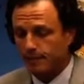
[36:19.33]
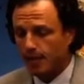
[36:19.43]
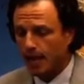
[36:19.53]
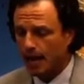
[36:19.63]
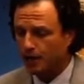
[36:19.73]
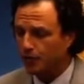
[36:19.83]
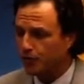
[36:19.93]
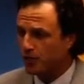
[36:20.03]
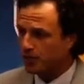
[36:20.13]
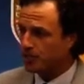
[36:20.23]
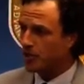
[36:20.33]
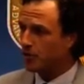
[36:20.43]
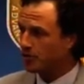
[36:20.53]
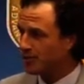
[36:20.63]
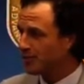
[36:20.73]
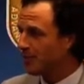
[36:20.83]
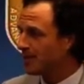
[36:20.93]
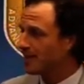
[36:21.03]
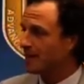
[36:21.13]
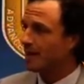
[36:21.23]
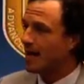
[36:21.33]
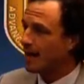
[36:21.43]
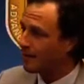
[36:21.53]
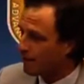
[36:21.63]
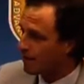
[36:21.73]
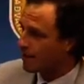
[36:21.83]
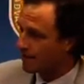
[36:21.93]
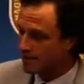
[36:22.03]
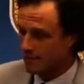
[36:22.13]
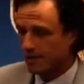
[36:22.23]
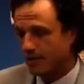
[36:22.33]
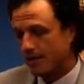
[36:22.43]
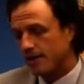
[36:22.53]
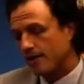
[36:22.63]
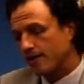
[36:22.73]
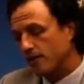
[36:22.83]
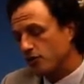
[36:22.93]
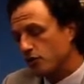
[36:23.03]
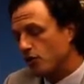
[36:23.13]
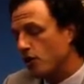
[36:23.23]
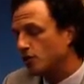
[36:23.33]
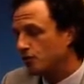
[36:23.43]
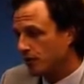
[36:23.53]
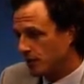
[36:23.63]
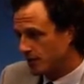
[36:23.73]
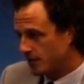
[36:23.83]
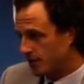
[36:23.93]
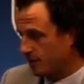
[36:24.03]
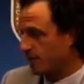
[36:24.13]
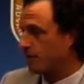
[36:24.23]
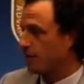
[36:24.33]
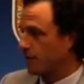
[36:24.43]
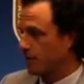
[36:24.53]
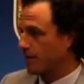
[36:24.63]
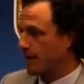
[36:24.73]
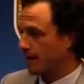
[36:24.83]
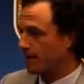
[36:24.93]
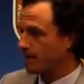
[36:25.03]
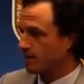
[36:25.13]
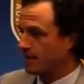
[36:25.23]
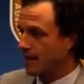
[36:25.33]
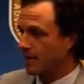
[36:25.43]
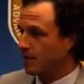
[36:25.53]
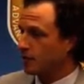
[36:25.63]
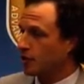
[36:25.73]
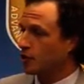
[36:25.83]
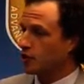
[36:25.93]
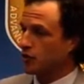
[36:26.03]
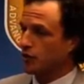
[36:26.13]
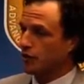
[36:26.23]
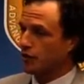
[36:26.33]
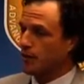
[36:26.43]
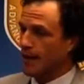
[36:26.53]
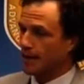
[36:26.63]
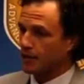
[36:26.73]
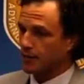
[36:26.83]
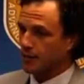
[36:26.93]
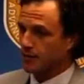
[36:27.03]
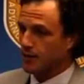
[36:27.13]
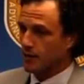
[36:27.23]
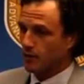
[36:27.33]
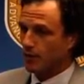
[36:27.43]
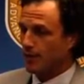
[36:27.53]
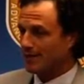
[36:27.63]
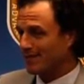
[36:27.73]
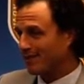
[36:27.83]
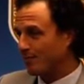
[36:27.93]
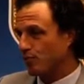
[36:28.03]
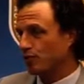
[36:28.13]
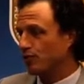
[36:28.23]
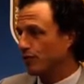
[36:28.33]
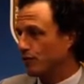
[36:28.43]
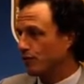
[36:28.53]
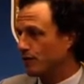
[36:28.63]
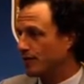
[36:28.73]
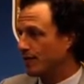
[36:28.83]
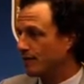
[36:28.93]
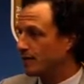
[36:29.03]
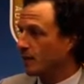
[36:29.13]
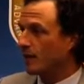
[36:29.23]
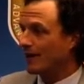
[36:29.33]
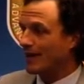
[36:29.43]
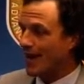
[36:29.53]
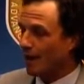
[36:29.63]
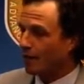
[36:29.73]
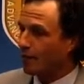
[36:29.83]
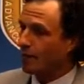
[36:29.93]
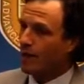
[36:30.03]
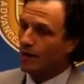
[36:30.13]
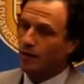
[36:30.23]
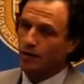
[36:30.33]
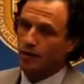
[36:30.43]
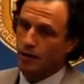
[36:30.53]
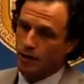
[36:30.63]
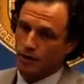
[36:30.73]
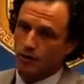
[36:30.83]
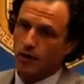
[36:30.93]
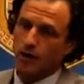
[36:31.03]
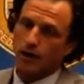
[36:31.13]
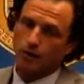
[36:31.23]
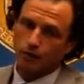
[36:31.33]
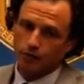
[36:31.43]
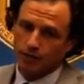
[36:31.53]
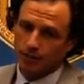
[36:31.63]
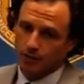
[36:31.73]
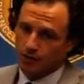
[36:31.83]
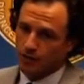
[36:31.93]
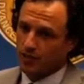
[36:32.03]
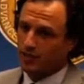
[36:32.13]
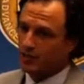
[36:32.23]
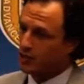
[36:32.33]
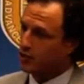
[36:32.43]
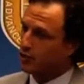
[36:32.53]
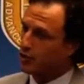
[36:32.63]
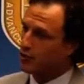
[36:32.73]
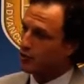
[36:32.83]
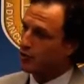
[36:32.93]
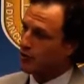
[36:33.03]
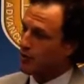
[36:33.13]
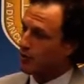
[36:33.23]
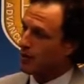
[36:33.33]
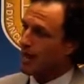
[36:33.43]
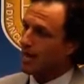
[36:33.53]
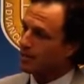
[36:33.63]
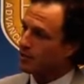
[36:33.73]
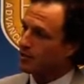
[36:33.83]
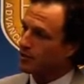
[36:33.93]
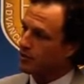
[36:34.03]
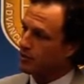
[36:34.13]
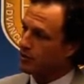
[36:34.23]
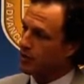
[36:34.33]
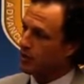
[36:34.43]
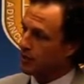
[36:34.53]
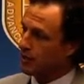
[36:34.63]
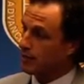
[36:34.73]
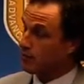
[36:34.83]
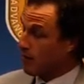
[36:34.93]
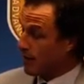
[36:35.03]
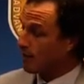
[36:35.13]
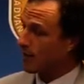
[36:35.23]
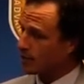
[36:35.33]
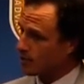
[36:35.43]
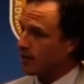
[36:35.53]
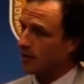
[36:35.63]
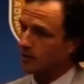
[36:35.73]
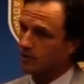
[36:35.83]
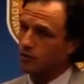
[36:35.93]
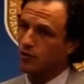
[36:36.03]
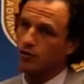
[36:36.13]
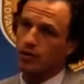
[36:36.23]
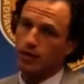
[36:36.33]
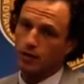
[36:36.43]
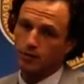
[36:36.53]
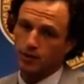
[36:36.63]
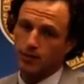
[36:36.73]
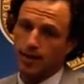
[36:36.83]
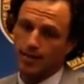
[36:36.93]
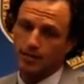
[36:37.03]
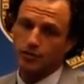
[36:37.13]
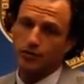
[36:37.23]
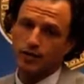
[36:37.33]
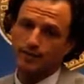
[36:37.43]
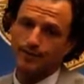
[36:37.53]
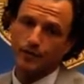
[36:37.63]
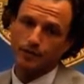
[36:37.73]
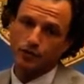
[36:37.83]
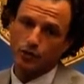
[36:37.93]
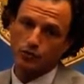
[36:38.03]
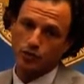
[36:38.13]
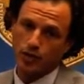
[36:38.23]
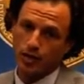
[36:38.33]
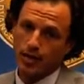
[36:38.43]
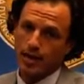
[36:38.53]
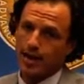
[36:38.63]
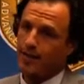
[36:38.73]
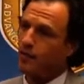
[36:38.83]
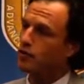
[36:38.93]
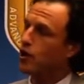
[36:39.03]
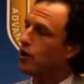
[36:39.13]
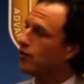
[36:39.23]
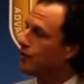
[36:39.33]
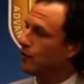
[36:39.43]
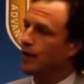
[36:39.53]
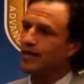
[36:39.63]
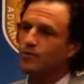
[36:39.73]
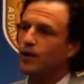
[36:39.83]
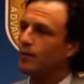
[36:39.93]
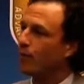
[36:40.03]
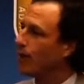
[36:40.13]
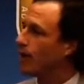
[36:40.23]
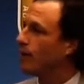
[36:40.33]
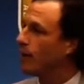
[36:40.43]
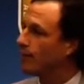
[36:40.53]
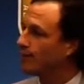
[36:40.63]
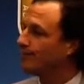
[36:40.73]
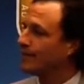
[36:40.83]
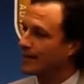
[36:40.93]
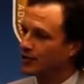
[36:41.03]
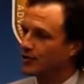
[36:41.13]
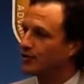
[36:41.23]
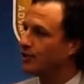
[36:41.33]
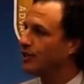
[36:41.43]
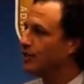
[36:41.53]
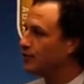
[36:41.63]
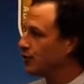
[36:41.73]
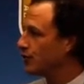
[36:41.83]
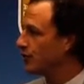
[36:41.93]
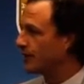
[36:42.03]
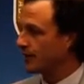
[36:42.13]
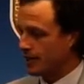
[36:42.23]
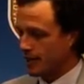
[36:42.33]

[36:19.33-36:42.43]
How do you treat stones? It depends on a lot of things. There's your laundry list of mechanisms down there. There's conservative management, where you basically push fluids and give someone an alpha blocker. There are alpha receptors in the distal ureter that relax the ureter, and randomized trials have showed that helps the passage rate of stones. And then there's all different ways we can break them up, externally, internally.